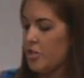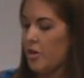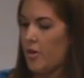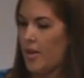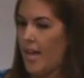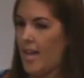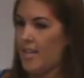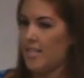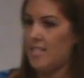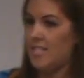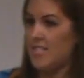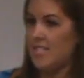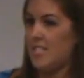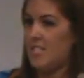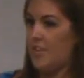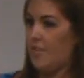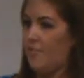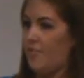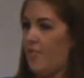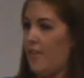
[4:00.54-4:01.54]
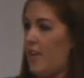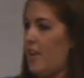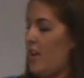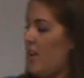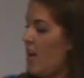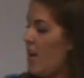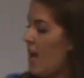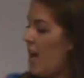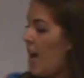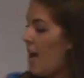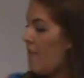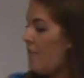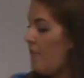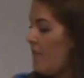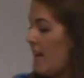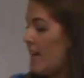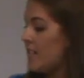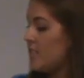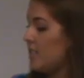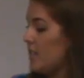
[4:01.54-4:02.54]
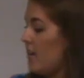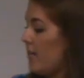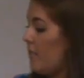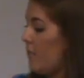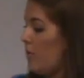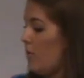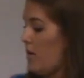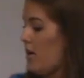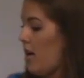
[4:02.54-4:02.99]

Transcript: showcases different effects of